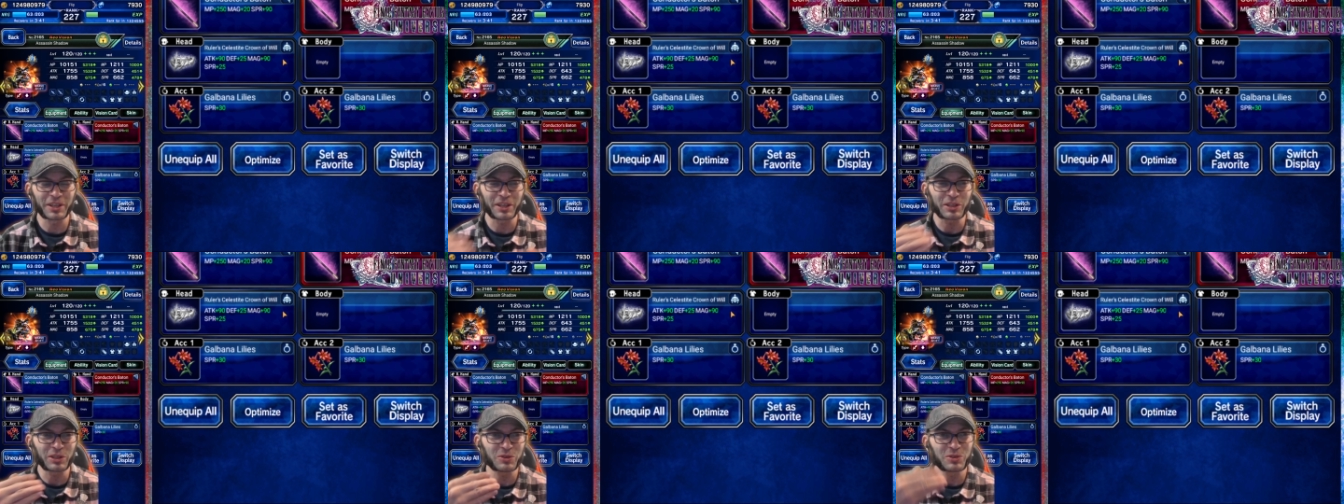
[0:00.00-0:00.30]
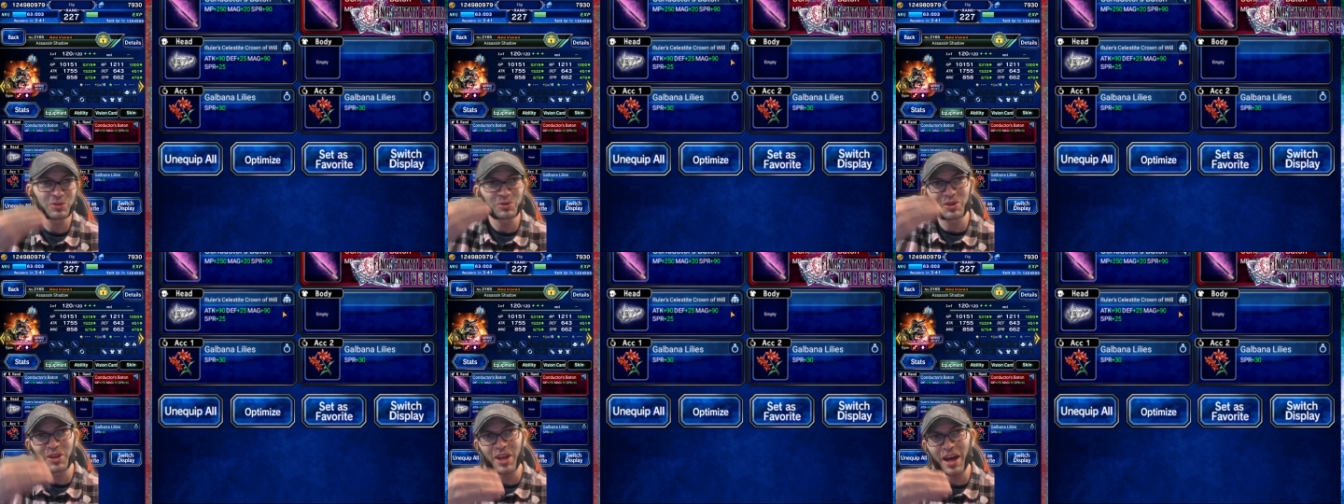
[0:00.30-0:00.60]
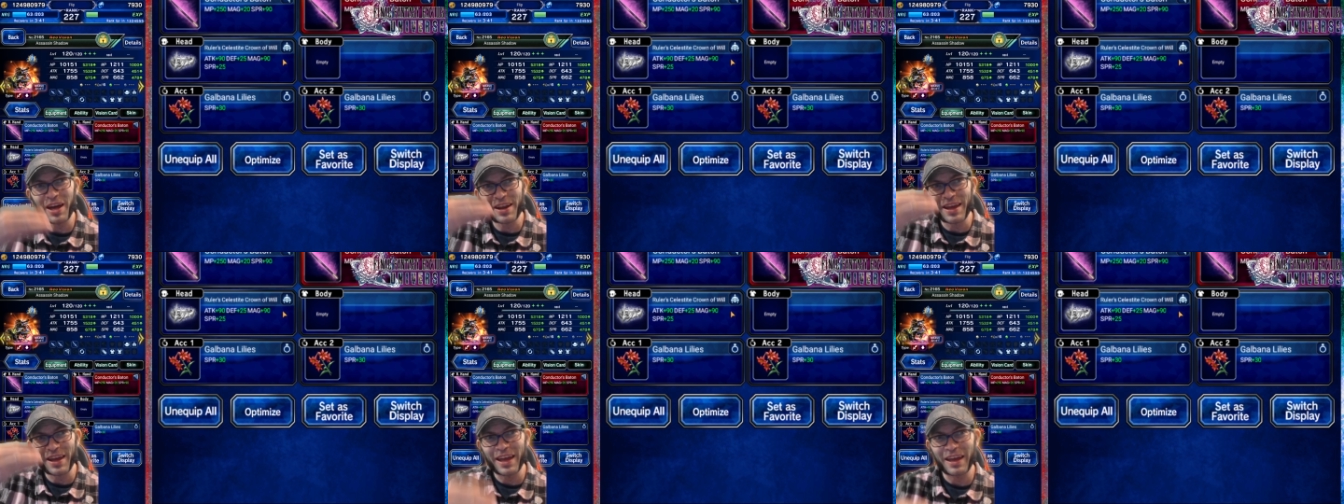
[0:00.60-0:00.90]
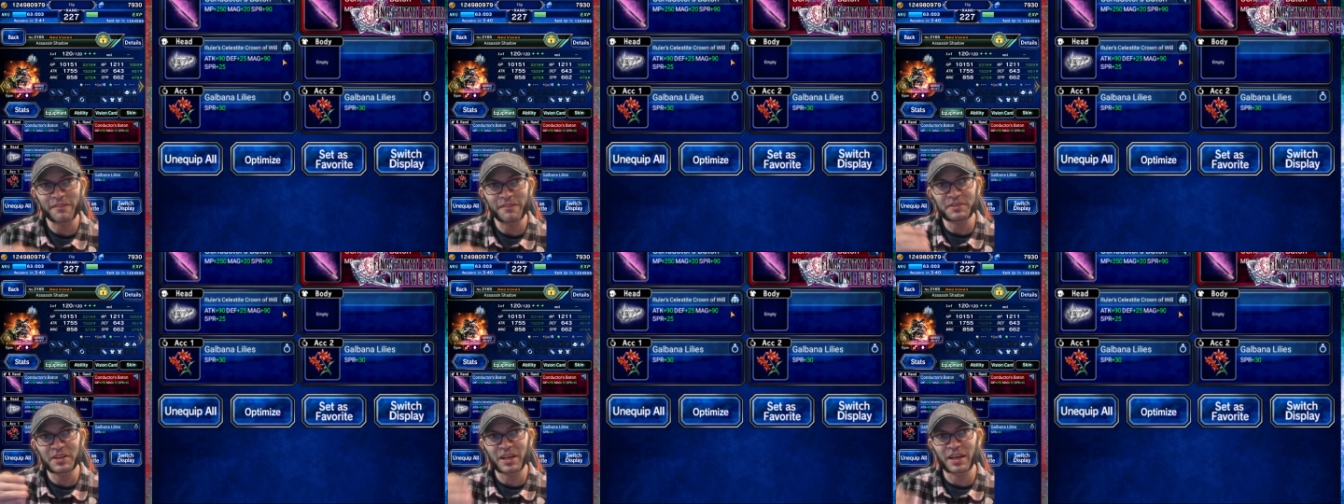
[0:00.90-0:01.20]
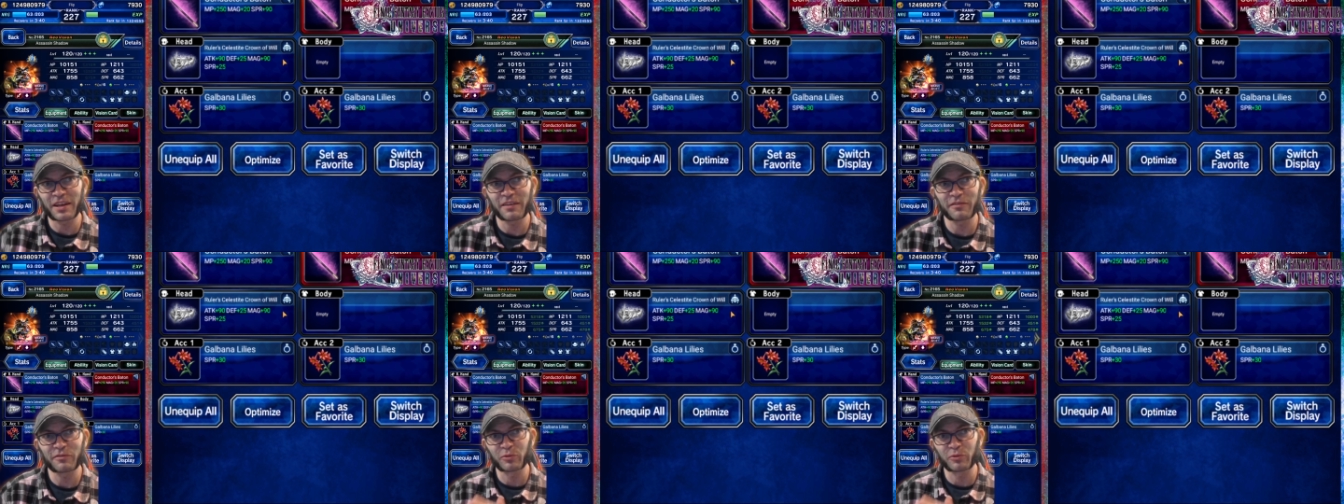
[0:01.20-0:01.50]
Now, you do not have to
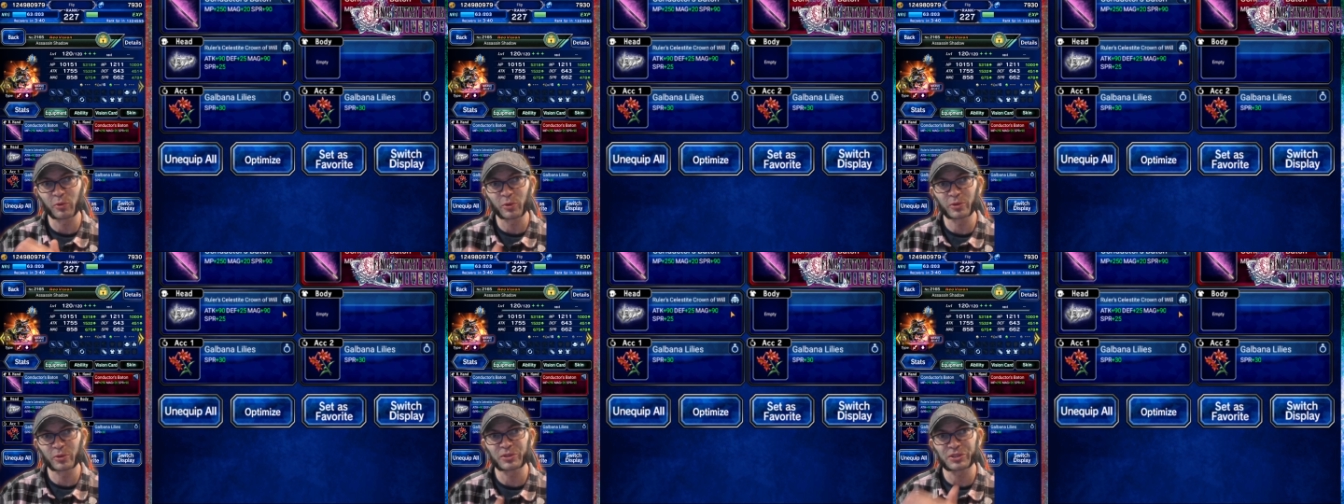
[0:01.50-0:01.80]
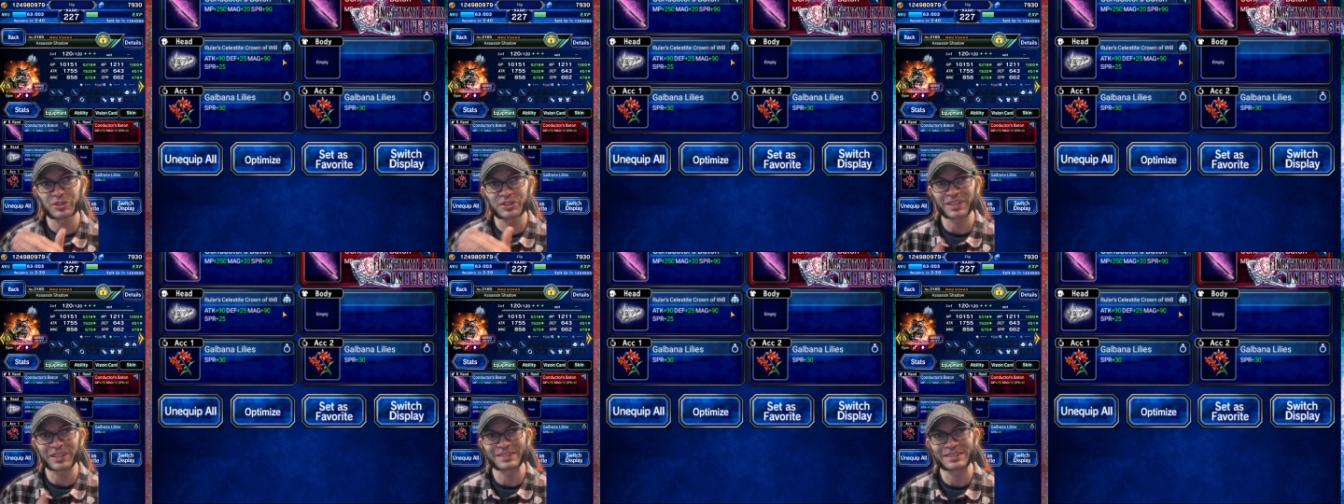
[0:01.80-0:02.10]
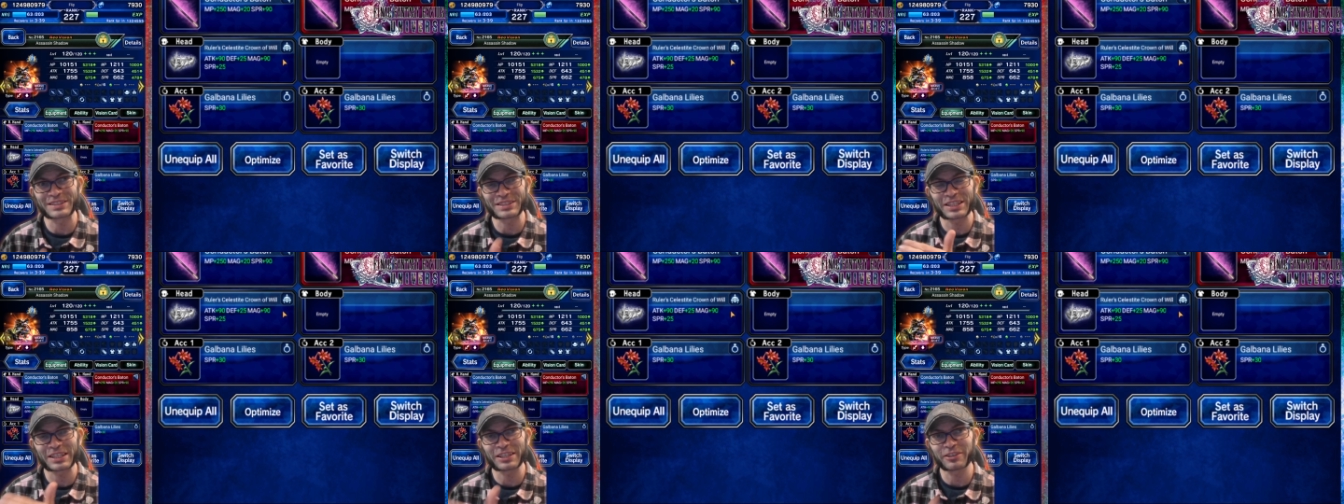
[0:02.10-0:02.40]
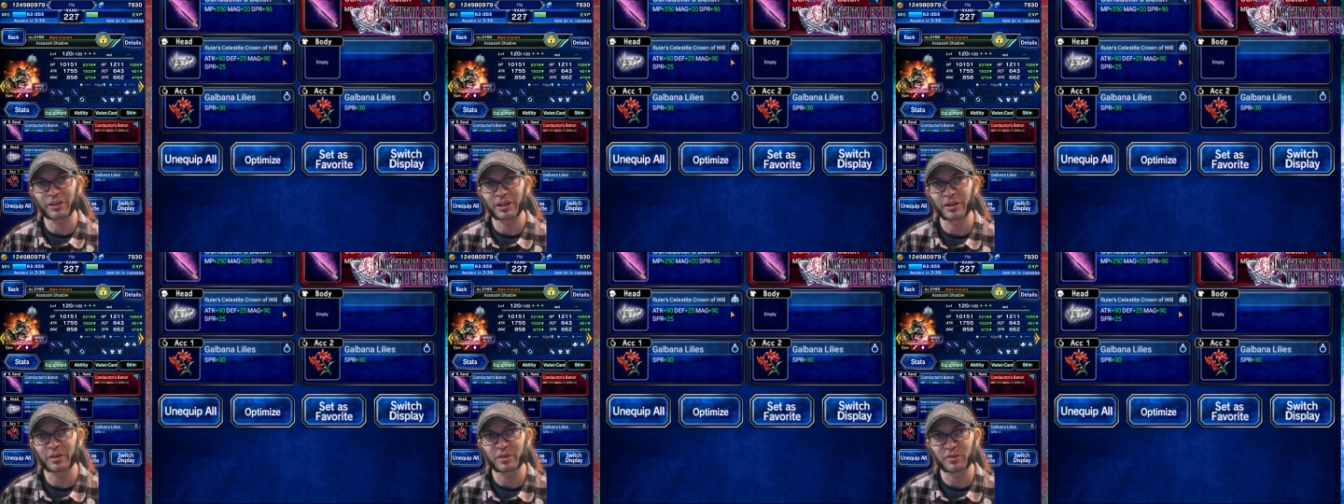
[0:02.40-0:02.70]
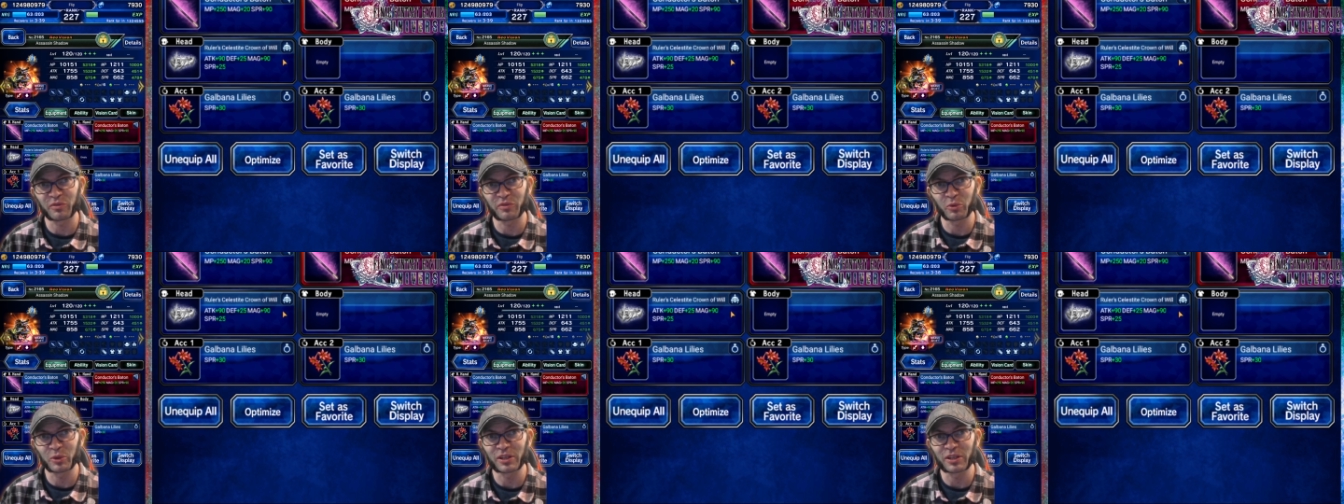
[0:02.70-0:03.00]
have Ruler Celestite, Crown
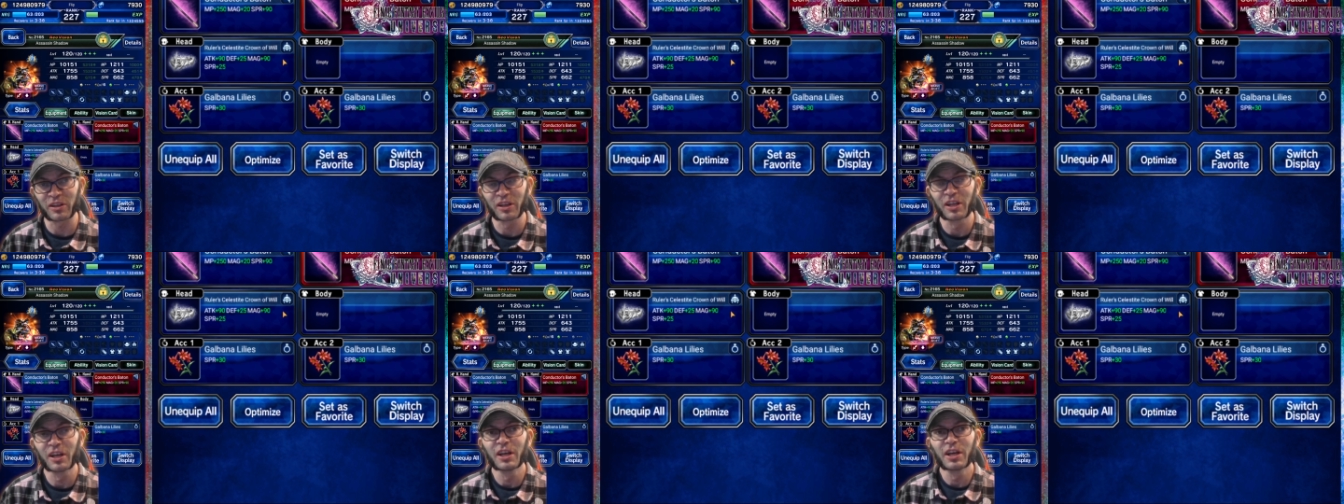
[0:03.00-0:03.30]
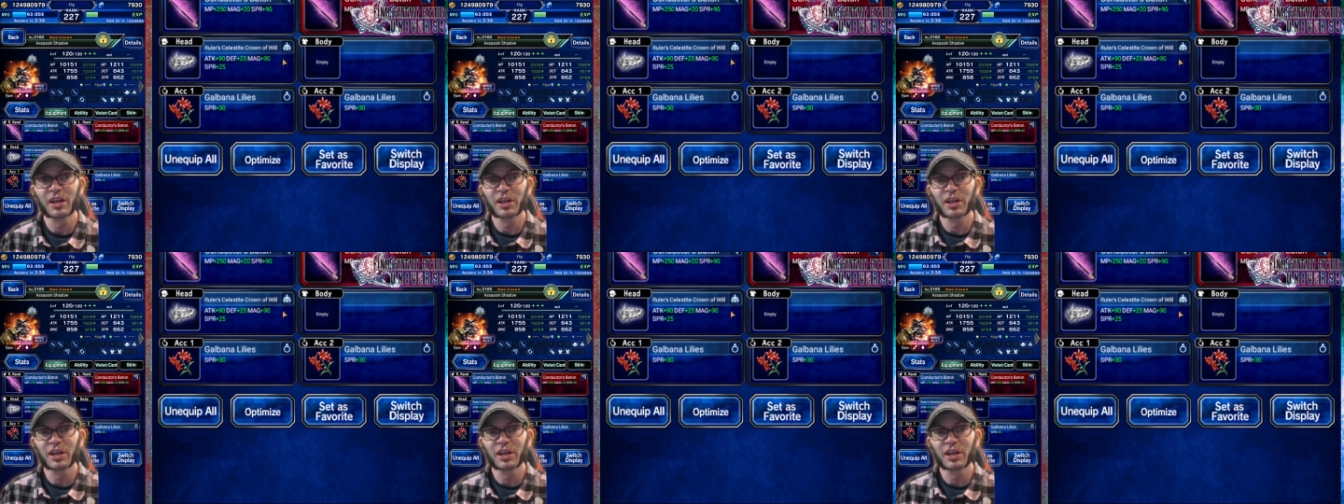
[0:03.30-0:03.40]
of Will.